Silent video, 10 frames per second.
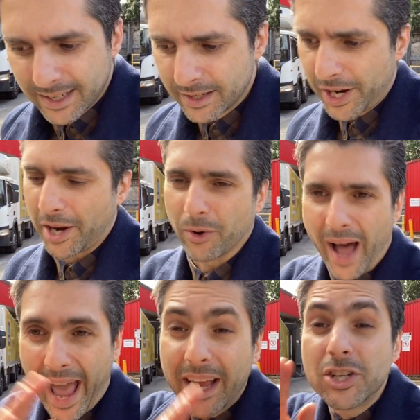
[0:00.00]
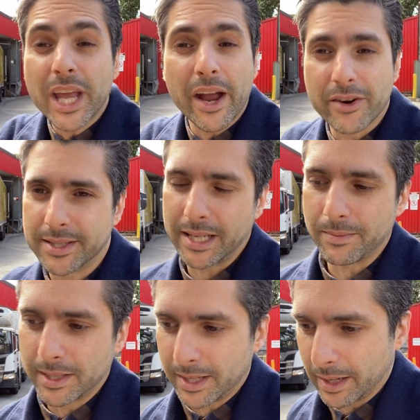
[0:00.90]
channel, Aged Care
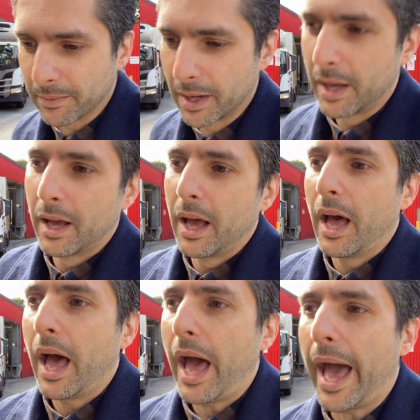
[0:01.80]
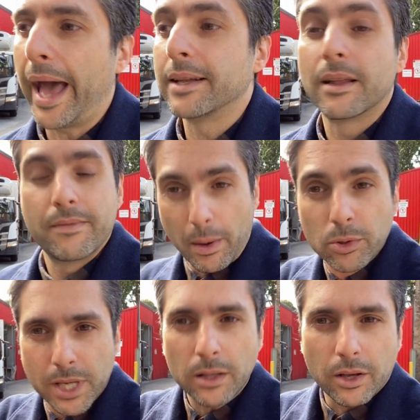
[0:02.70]
Assessment Team? And they will
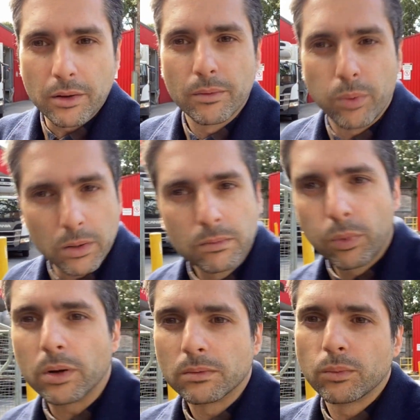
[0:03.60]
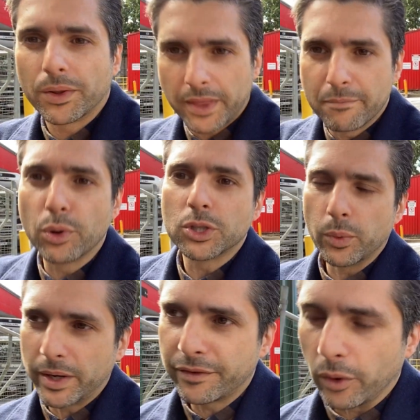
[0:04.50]
tell you what they've booked you
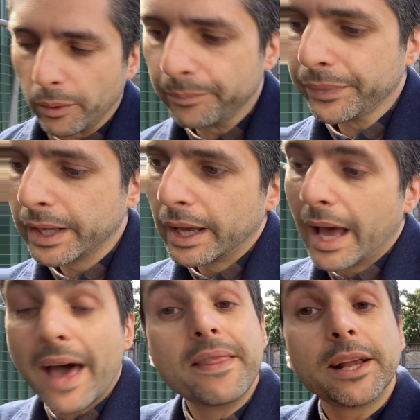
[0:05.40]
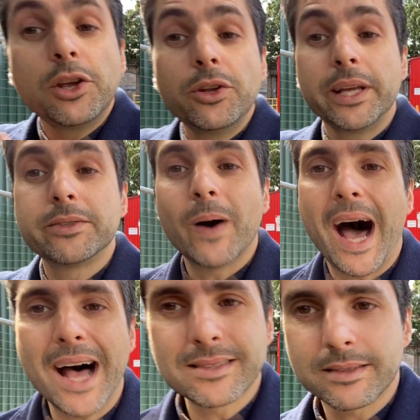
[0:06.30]
in for. And then you need to
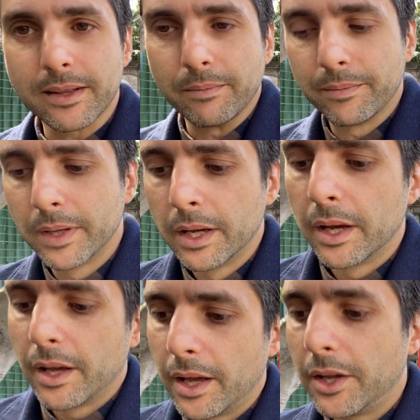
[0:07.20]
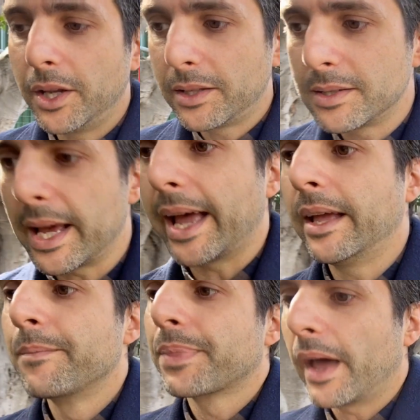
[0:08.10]
ask them. You need to say,
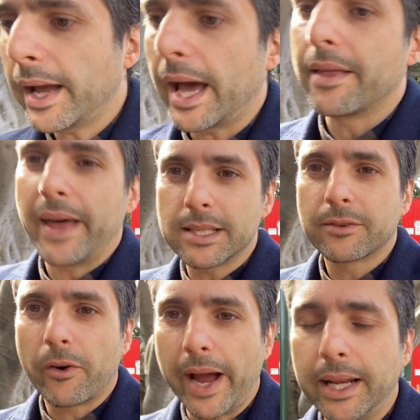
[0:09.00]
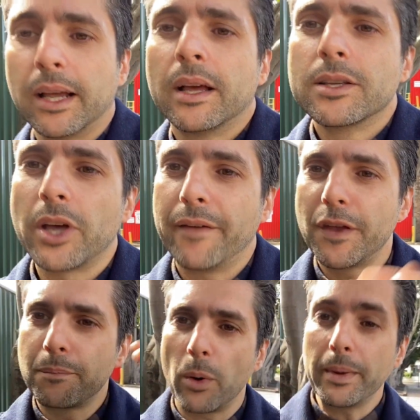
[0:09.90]
okay, that's great. So if
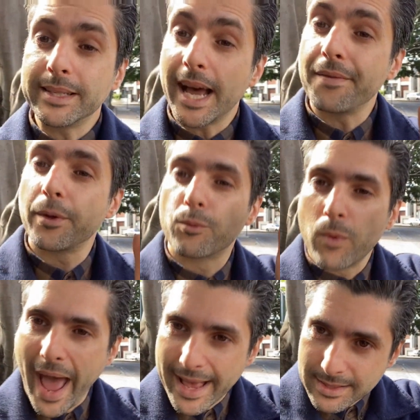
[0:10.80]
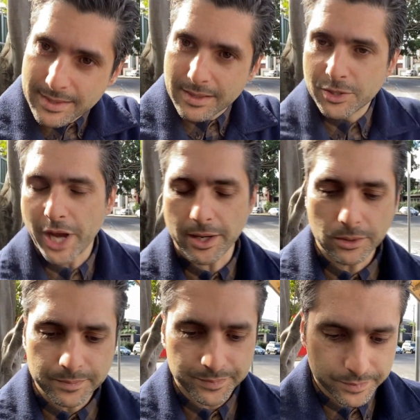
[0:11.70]
you've put me down the RAS channel,
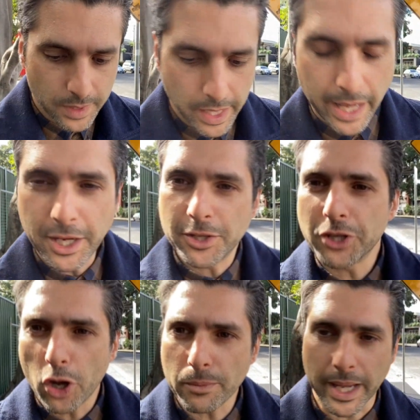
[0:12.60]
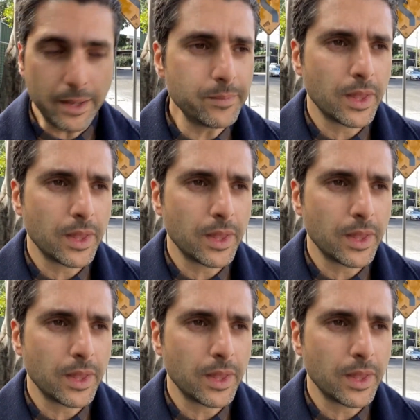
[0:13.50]
can you tell me